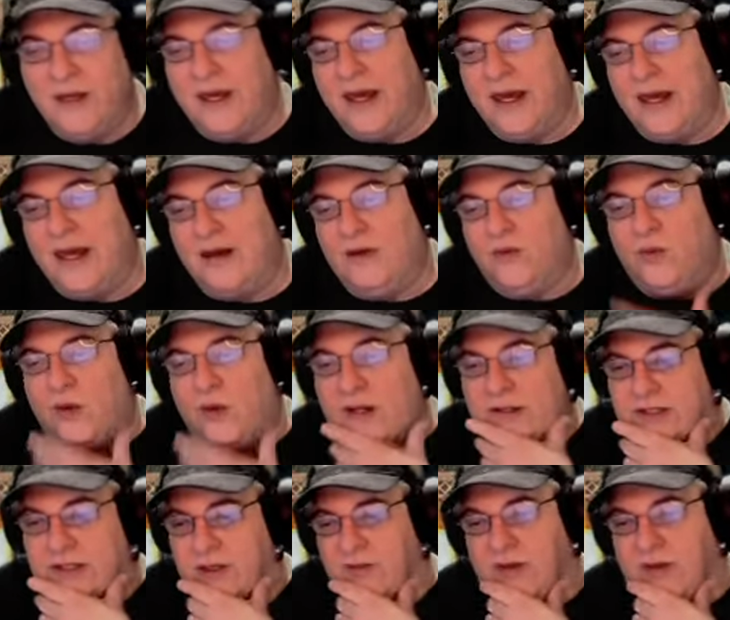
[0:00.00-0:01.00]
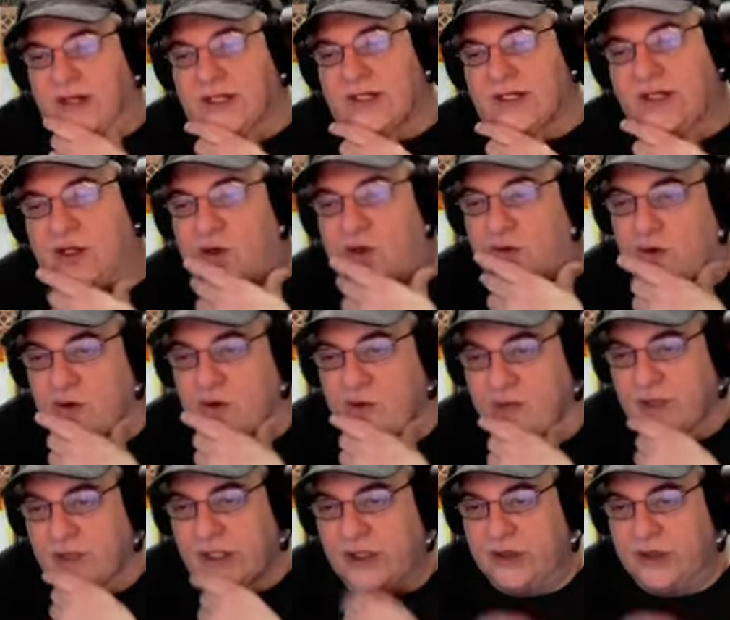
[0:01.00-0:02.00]
and what does the rest of the group
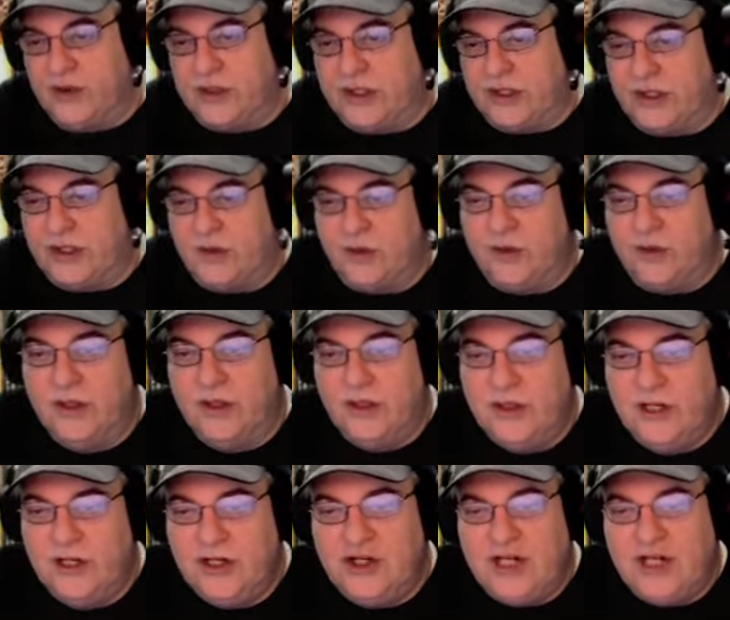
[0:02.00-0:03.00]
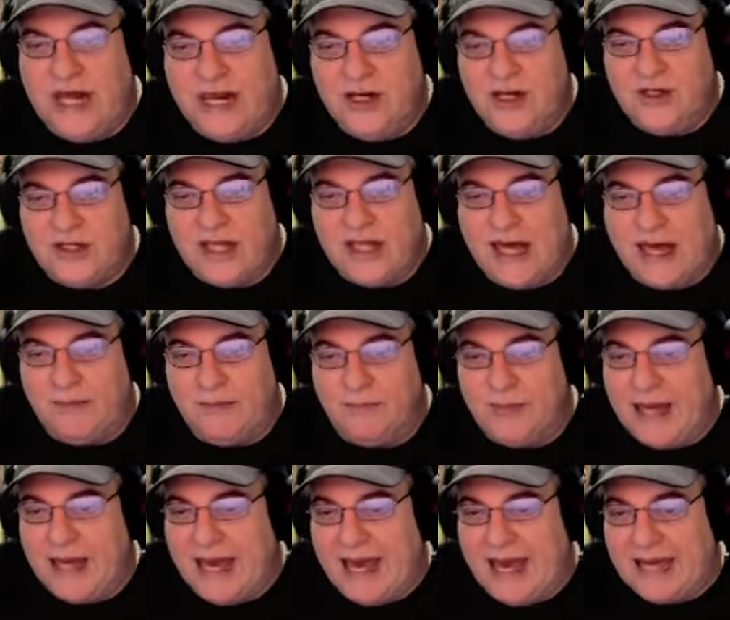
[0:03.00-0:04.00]
do to change that
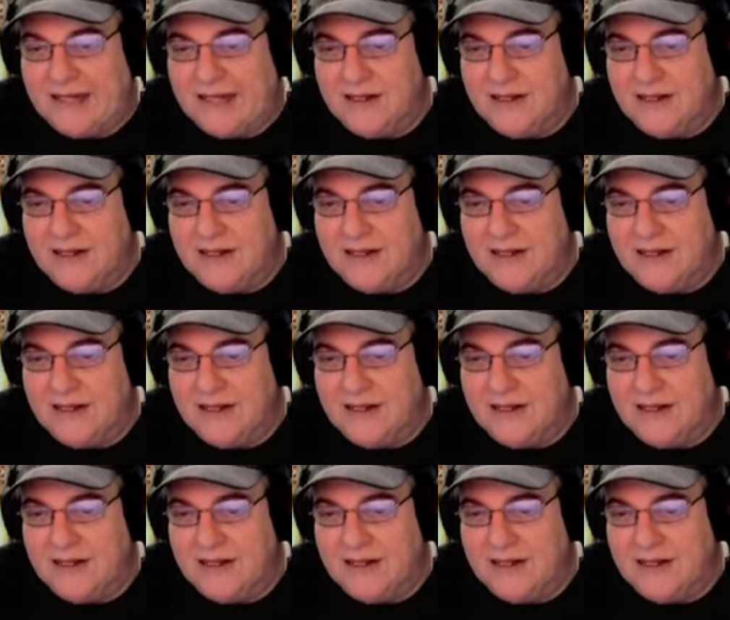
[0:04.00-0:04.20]
back.